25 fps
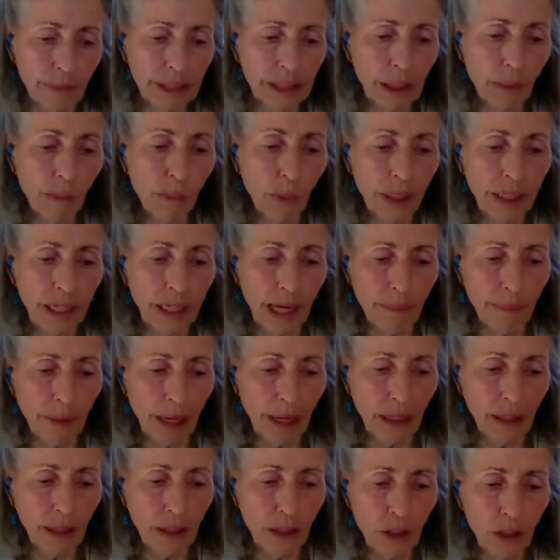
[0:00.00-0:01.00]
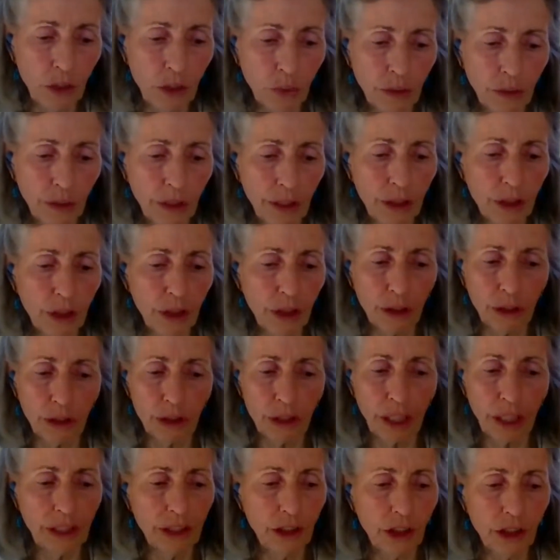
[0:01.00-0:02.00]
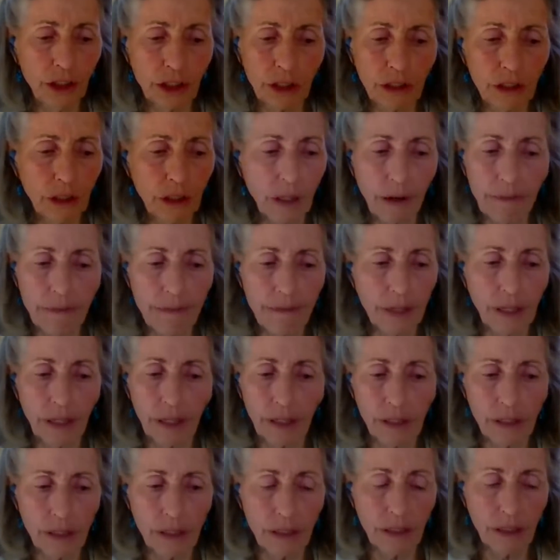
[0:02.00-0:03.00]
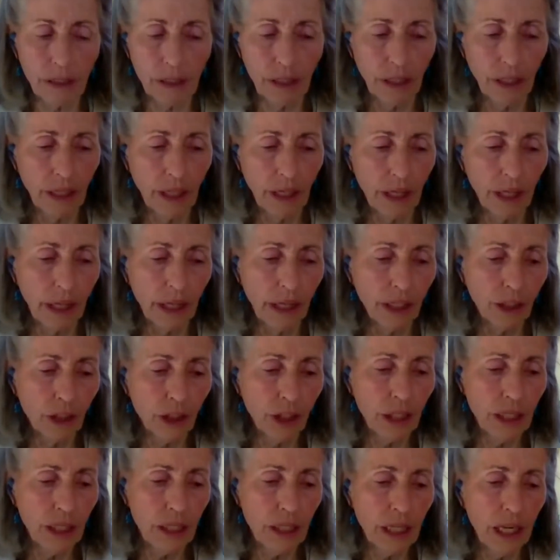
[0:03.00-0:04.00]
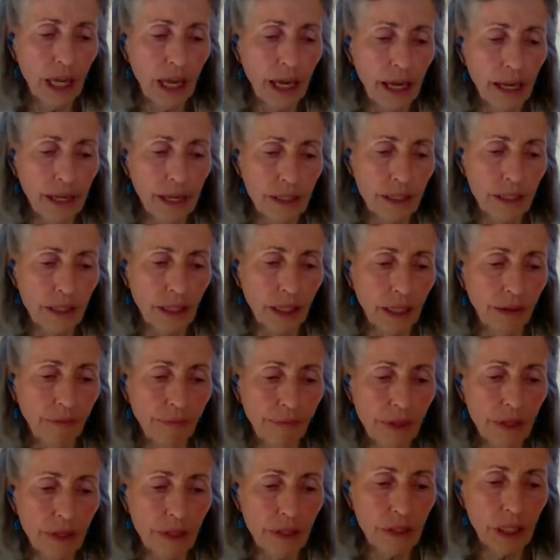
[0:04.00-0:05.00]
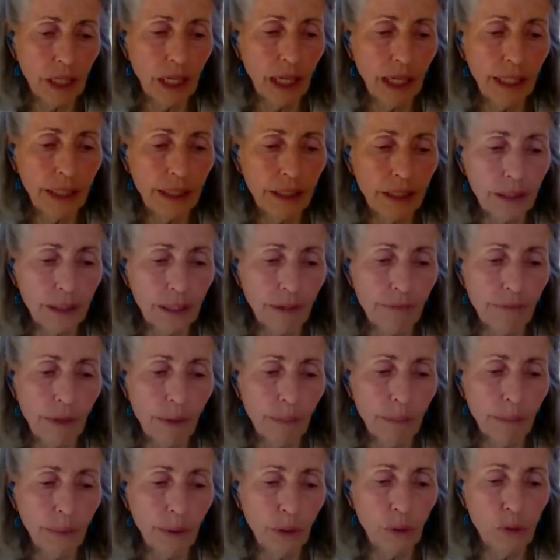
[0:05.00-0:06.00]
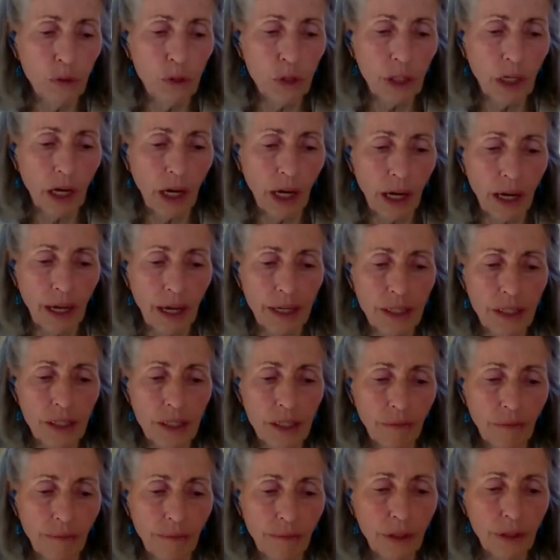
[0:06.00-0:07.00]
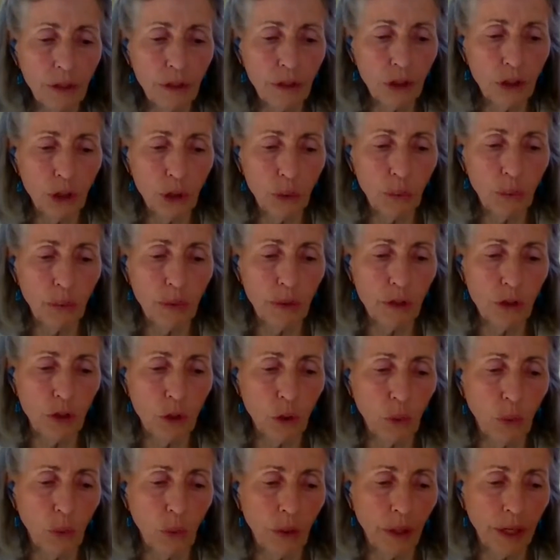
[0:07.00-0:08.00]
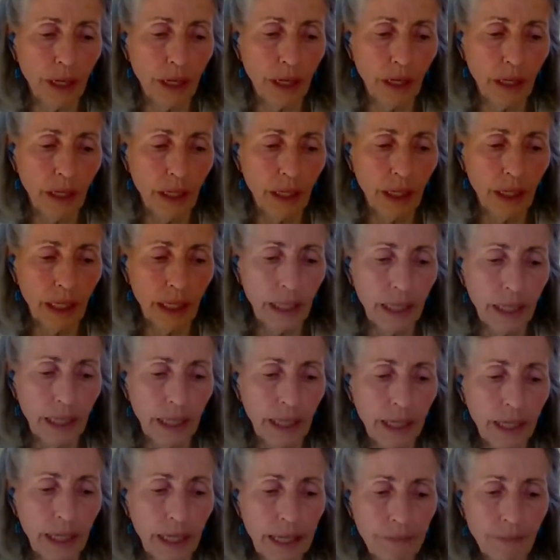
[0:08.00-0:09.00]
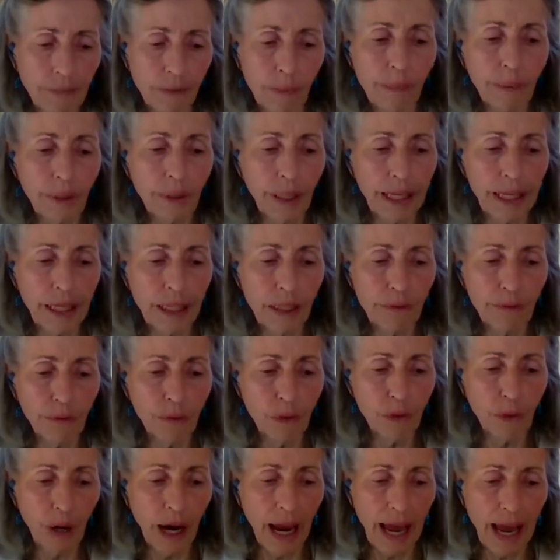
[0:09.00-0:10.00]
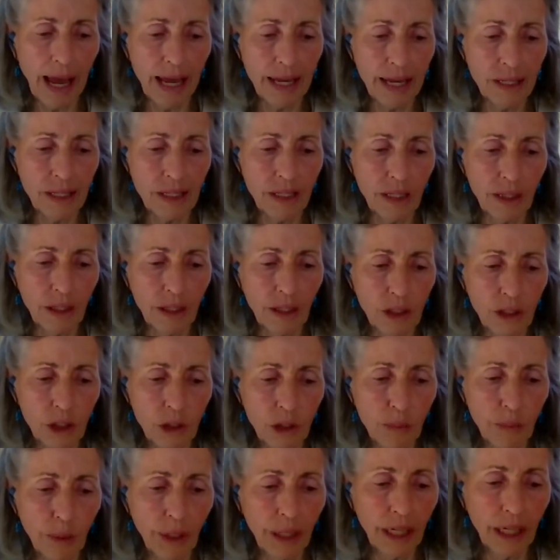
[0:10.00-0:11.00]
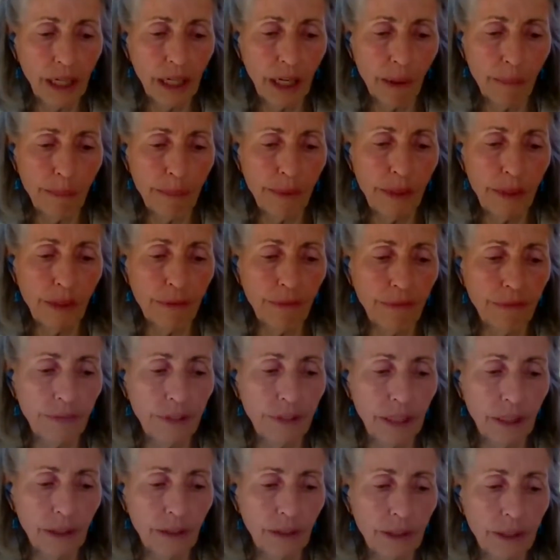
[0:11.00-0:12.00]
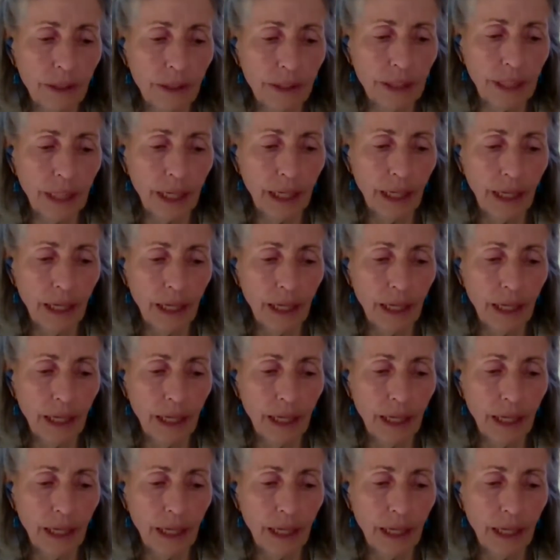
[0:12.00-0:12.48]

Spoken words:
someone named Eleonora Deuce. I just love this. She says, if the sight of the blue skies fills you with joy, if a blade of grass springing up in the fields